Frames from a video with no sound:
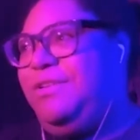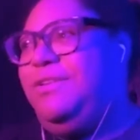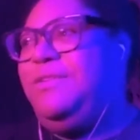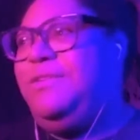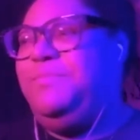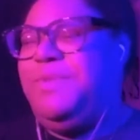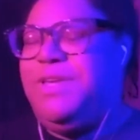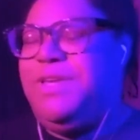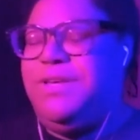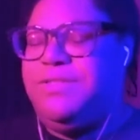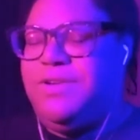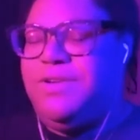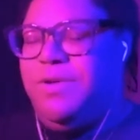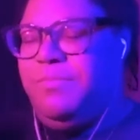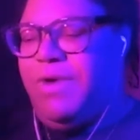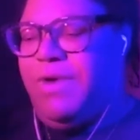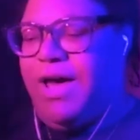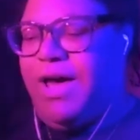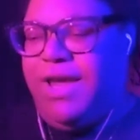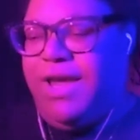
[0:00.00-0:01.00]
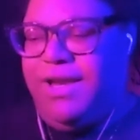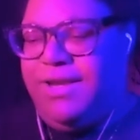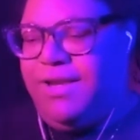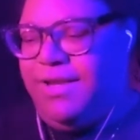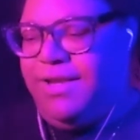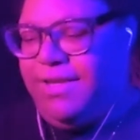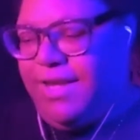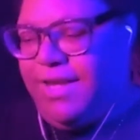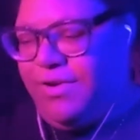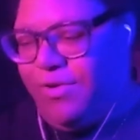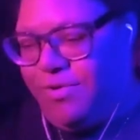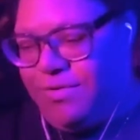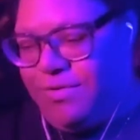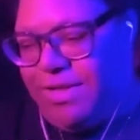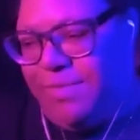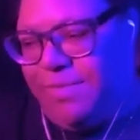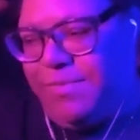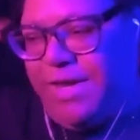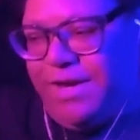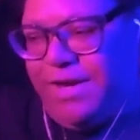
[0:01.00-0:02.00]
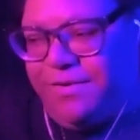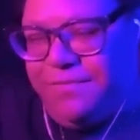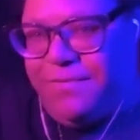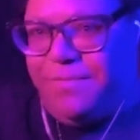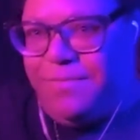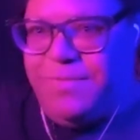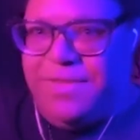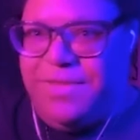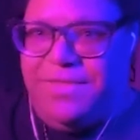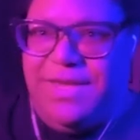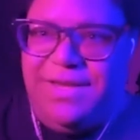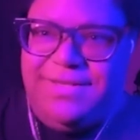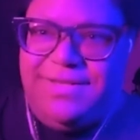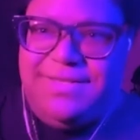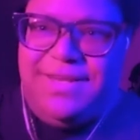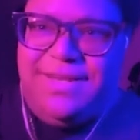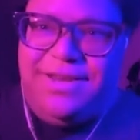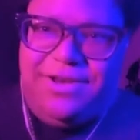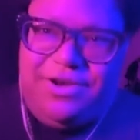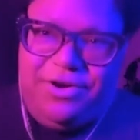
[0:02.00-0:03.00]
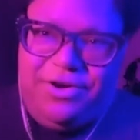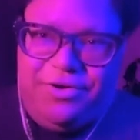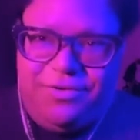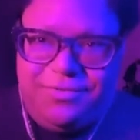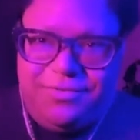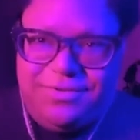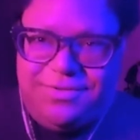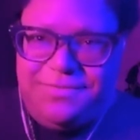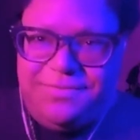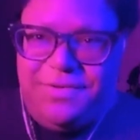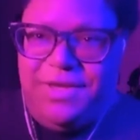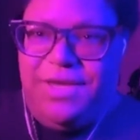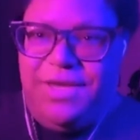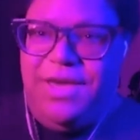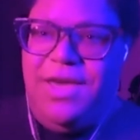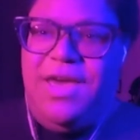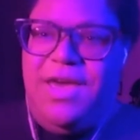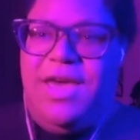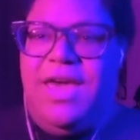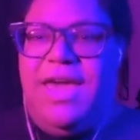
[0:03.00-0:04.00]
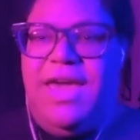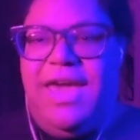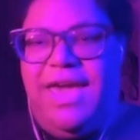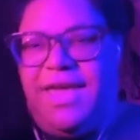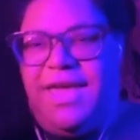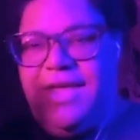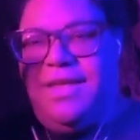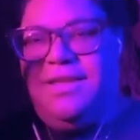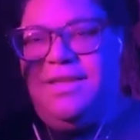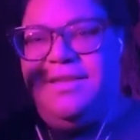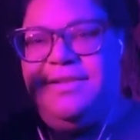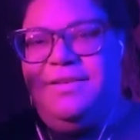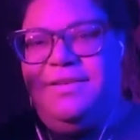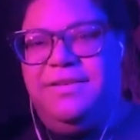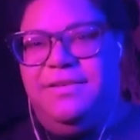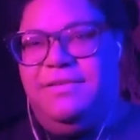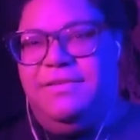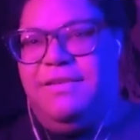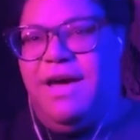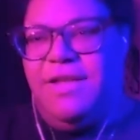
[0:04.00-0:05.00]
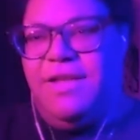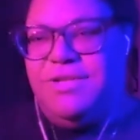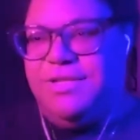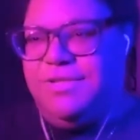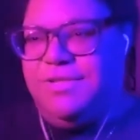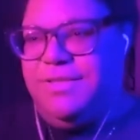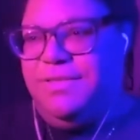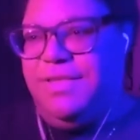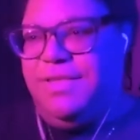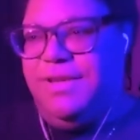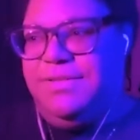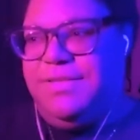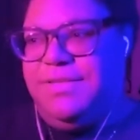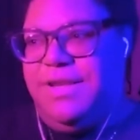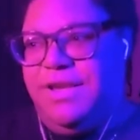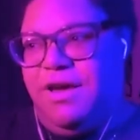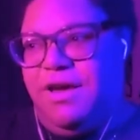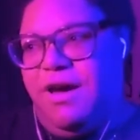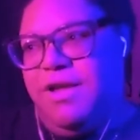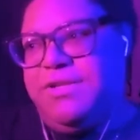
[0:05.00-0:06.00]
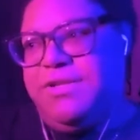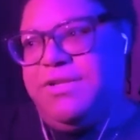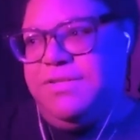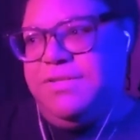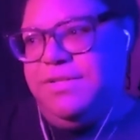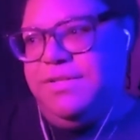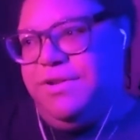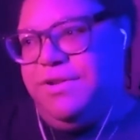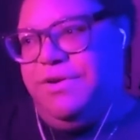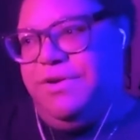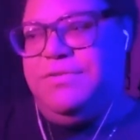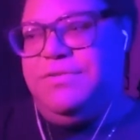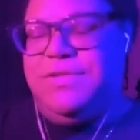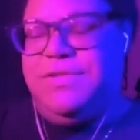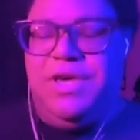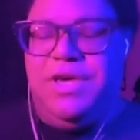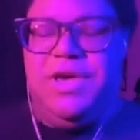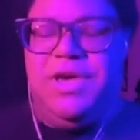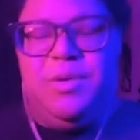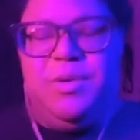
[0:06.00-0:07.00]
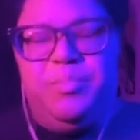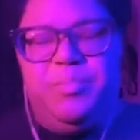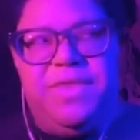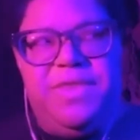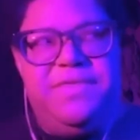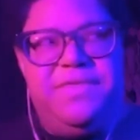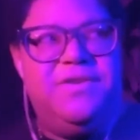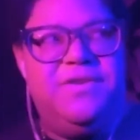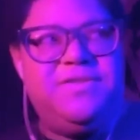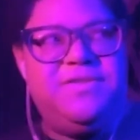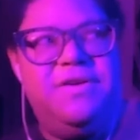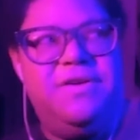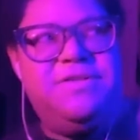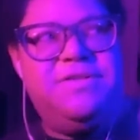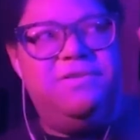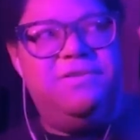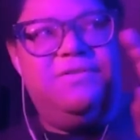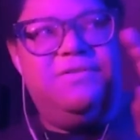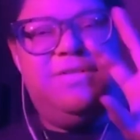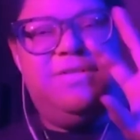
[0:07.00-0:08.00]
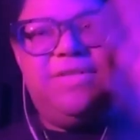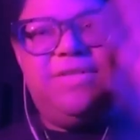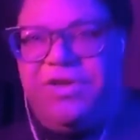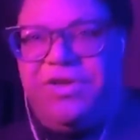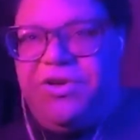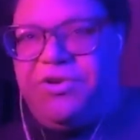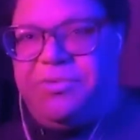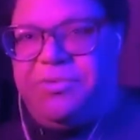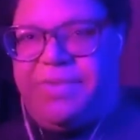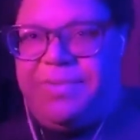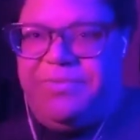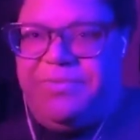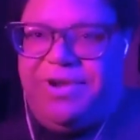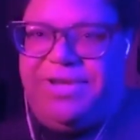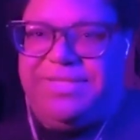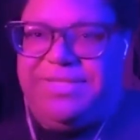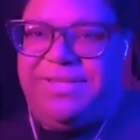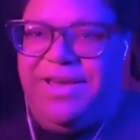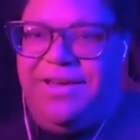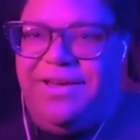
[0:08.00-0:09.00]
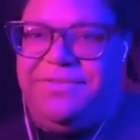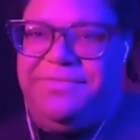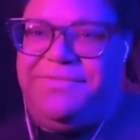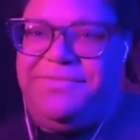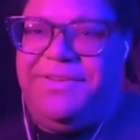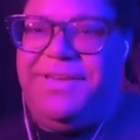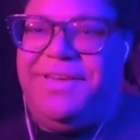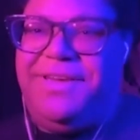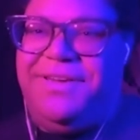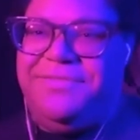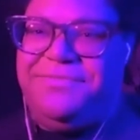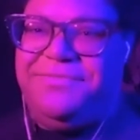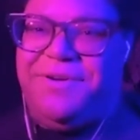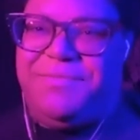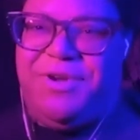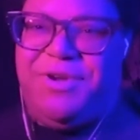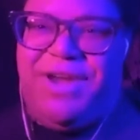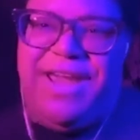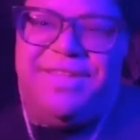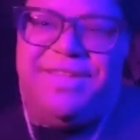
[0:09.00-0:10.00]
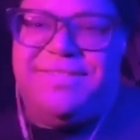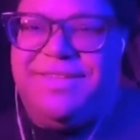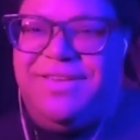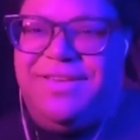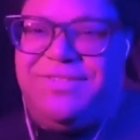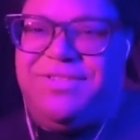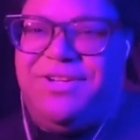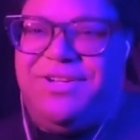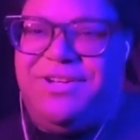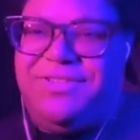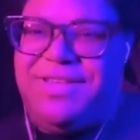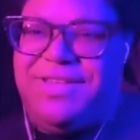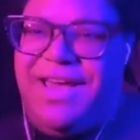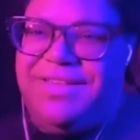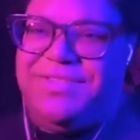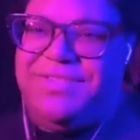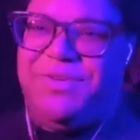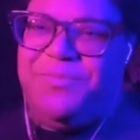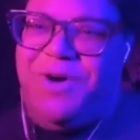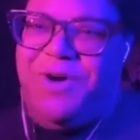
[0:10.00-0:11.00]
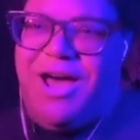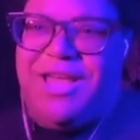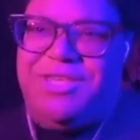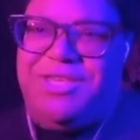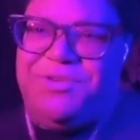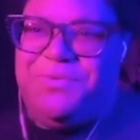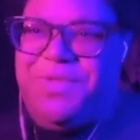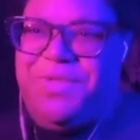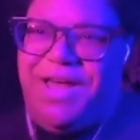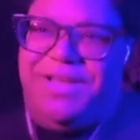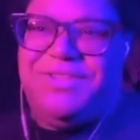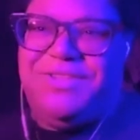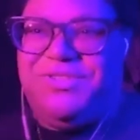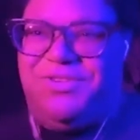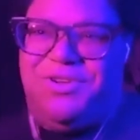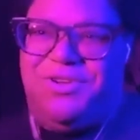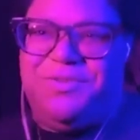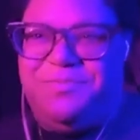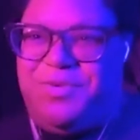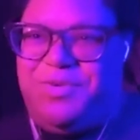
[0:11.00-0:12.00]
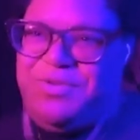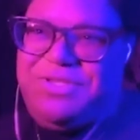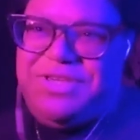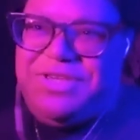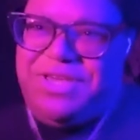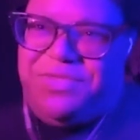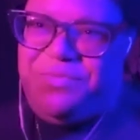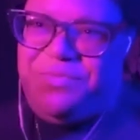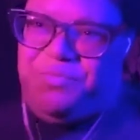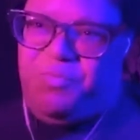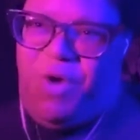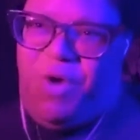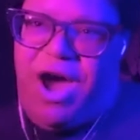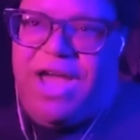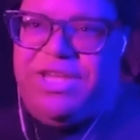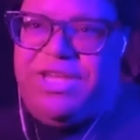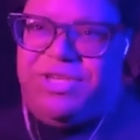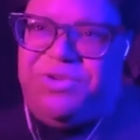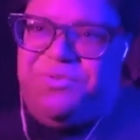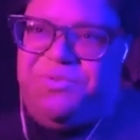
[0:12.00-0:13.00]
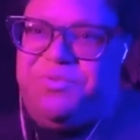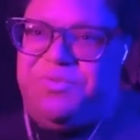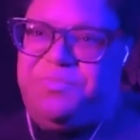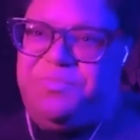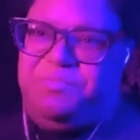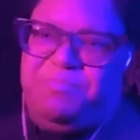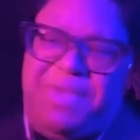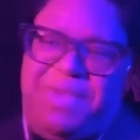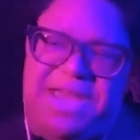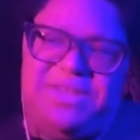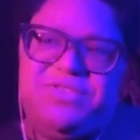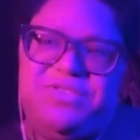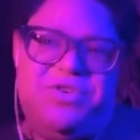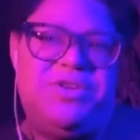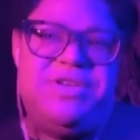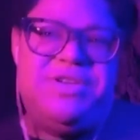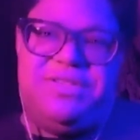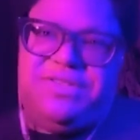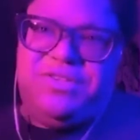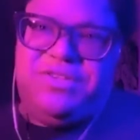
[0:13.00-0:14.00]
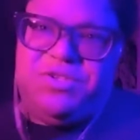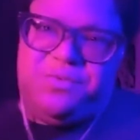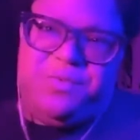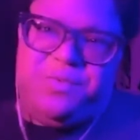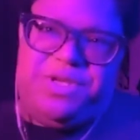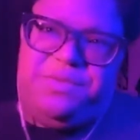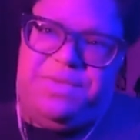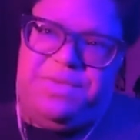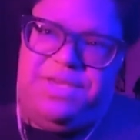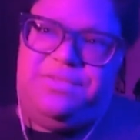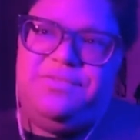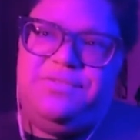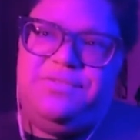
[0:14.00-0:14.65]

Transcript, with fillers: because our mind can only pick from the things that it knows. And not just the things that it consciously knows, but there's also cellular memory stuff from your ancestors as to why you like certain music and why you make certain decisions when you make those